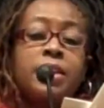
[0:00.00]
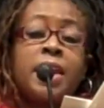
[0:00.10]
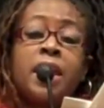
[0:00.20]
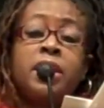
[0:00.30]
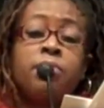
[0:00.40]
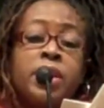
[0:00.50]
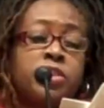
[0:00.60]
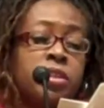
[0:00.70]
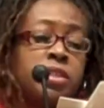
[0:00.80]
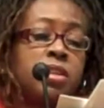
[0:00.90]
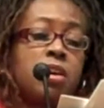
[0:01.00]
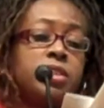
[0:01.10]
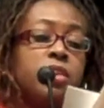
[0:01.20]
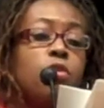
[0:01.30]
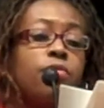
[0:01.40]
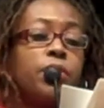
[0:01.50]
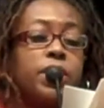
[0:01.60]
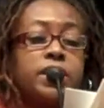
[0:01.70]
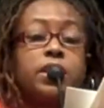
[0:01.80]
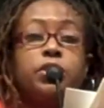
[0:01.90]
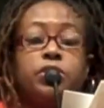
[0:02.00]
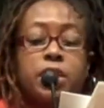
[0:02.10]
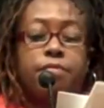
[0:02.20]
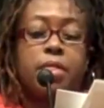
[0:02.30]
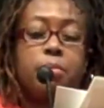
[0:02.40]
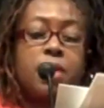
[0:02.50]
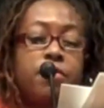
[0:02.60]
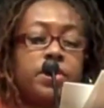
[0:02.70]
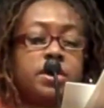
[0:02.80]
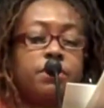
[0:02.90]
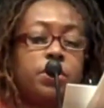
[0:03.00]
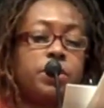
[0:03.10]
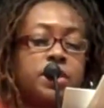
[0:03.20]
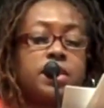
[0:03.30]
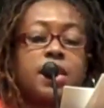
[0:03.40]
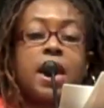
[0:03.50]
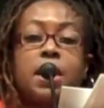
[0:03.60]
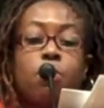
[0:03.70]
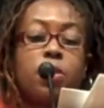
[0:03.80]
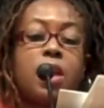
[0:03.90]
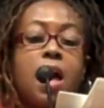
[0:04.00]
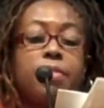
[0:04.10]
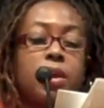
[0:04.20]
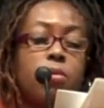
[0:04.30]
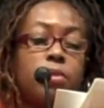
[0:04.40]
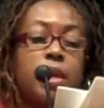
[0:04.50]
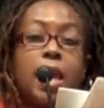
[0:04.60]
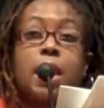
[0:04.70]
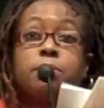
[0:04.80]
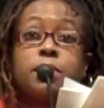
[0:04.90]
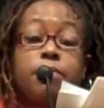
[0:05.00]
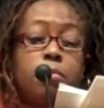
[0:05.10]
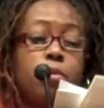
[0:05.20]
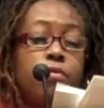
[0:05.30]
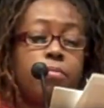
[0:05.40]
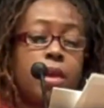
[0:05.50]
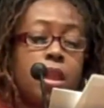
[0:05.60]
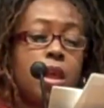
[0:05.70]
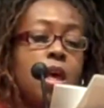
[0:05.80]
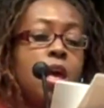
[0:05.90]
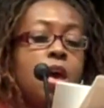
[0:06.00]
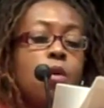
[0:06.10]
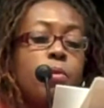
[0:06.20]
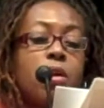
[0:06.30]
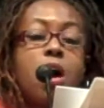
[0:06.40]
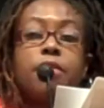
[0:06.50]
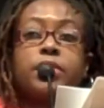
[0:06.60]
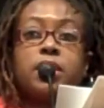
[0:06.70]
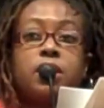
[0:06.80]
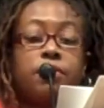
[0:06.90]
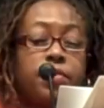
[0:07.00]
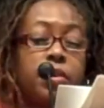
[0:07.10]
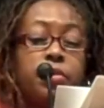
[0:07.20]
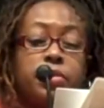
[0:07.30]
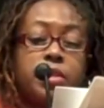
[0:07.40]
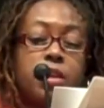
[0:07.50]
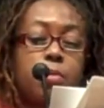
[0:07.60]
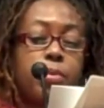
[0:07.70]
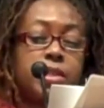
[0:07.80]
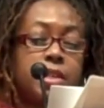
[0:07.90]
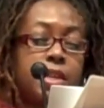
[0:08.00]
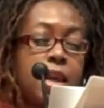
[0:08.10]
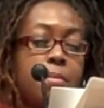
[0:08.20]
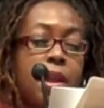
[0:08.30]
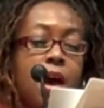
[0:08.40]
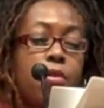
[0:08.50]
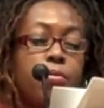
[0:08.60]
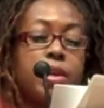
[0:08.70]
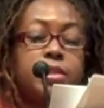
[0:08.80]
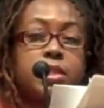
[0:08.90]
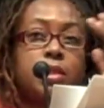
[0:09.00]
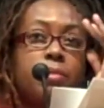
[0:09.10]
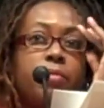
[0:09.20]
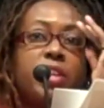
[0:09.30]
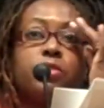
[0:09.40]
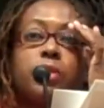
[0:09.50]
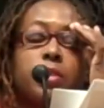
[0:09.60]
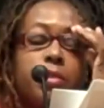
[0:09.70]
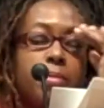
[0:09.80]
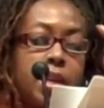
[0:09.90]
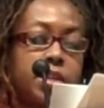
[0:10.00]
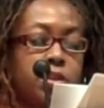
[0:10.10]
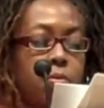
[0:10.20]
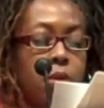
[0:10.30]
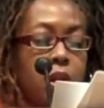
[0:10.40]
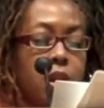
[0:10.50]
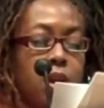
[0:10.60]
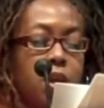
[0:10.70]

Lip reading: daily racial assaults, and overt exclusion from the benefits of U.S. society were not the only aims of the movement, we are often confused in our present day about how racism and racial discrimination work.